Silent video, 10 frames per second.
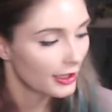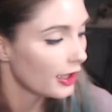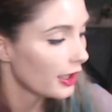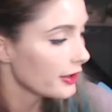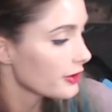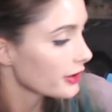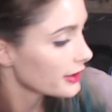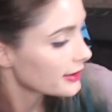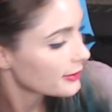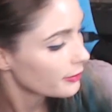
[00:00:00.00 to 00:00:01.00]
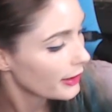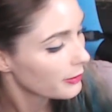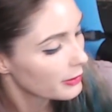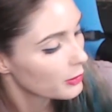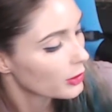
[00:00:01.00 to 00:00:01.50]
Hundreds,
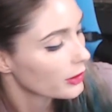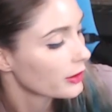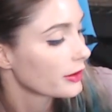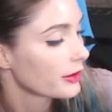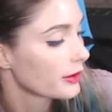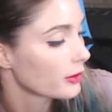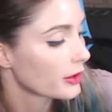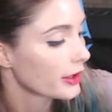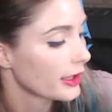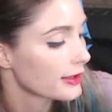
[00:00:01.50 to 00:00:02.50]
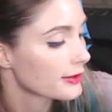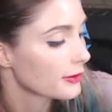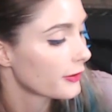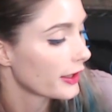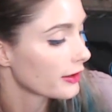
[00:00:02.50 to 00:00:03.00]
maybe more, the orc answered
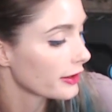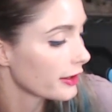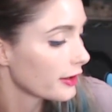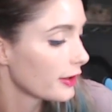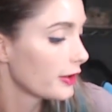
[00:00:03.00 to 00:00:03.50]
finally,